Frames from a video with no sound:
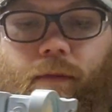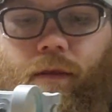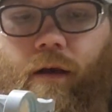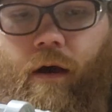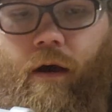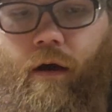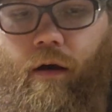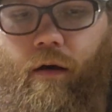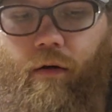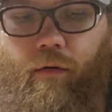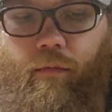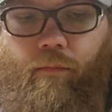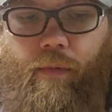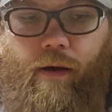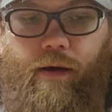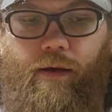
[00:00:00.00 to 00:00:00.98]
I
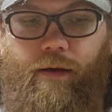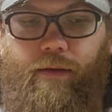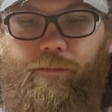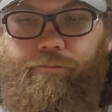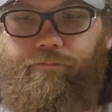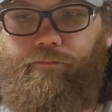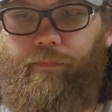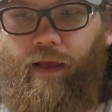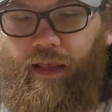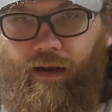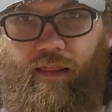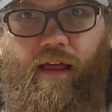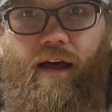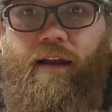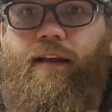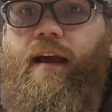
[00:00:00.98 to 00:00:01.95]
get a
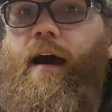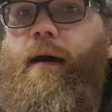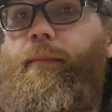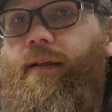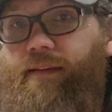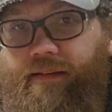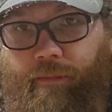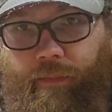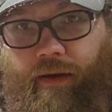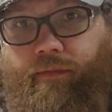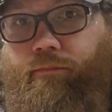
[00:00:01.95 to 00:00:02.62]
lot of comments that my